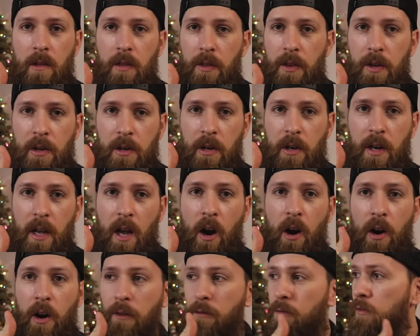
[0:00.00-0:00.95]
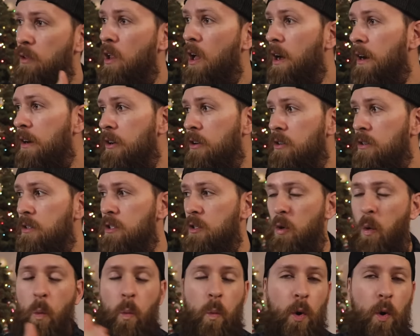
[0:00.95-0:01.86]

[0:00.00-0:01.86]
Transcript: There are vloggers